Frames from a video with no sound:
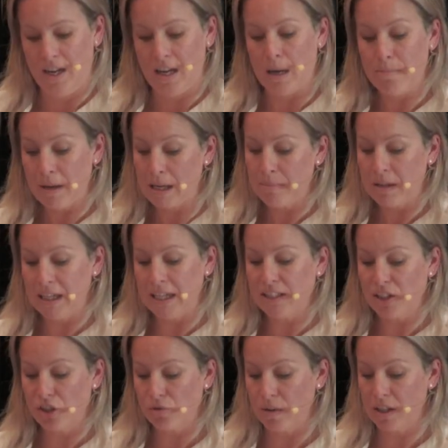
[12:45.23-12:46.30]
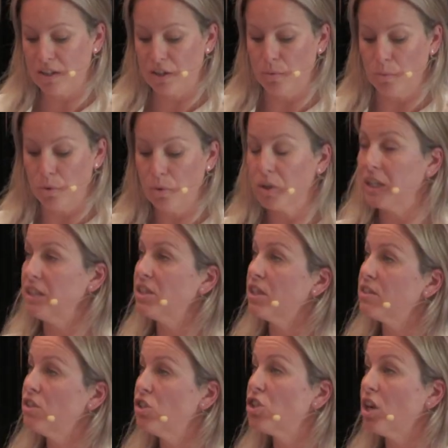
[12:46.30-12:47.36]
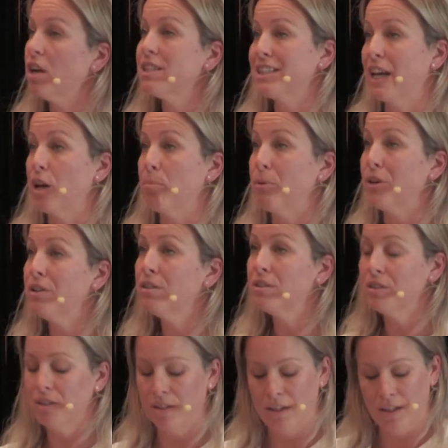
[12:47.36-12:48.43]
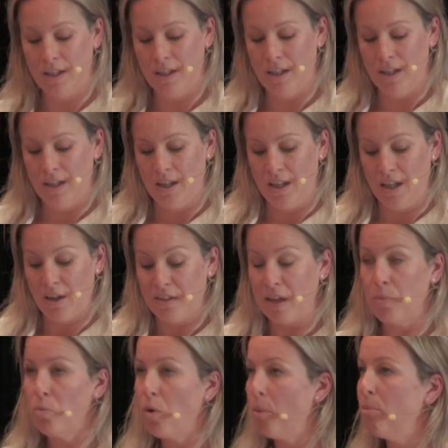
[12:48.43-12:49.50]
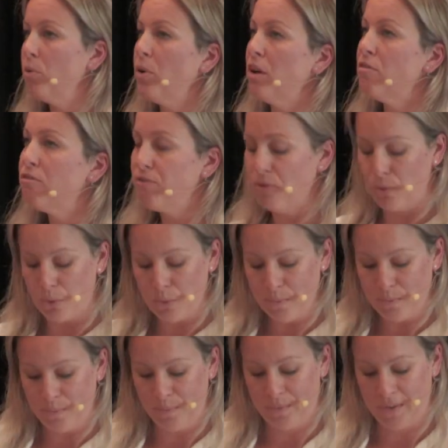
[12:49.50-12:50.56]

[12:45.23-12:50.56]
A baby needs strength to walk. It doesn't just happen. They wobble and fall,